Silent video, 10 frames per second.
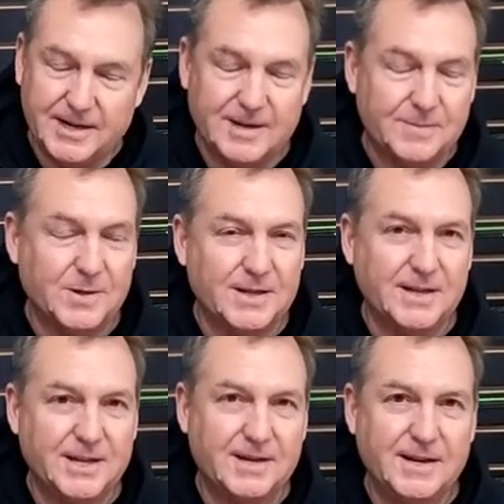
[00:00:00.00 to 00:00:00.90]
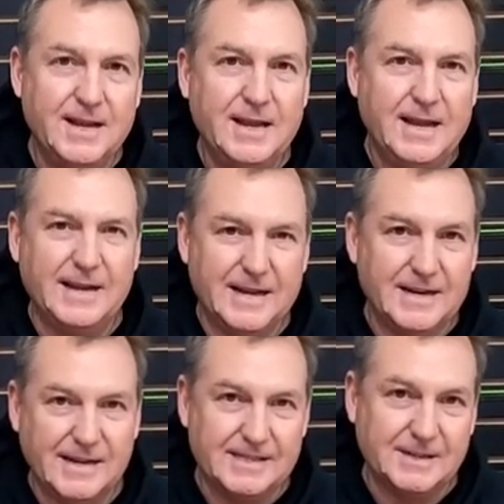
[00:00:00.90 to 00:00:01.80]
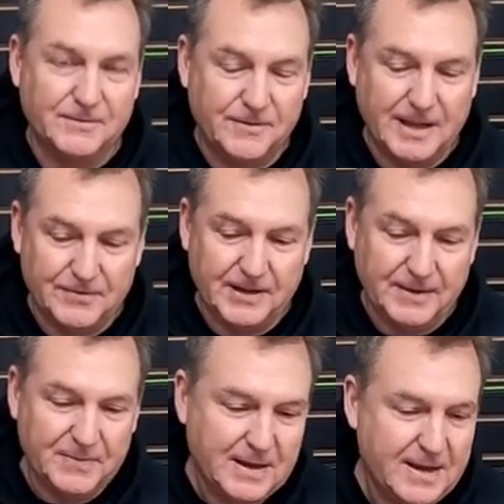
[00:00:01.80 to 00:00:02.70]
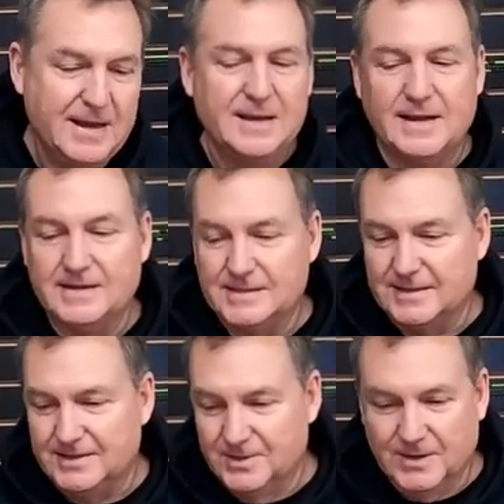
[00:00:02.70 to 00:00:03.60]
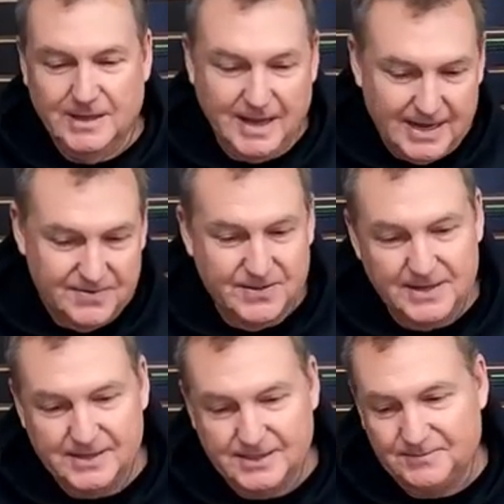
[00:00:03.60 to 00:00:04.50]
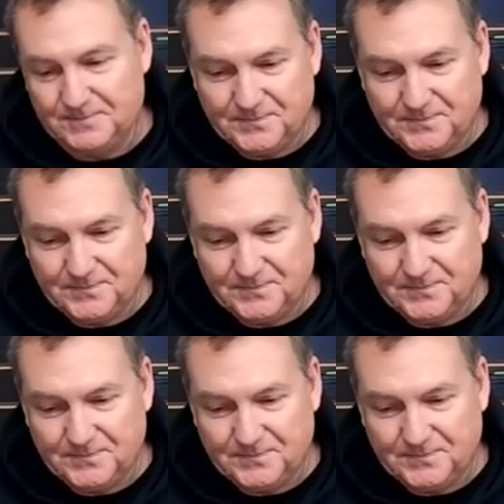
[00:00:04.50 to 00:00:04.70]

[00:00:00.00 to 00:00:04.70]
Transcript: it up really good and get it nice and fluffy. The guys that do a lot of this,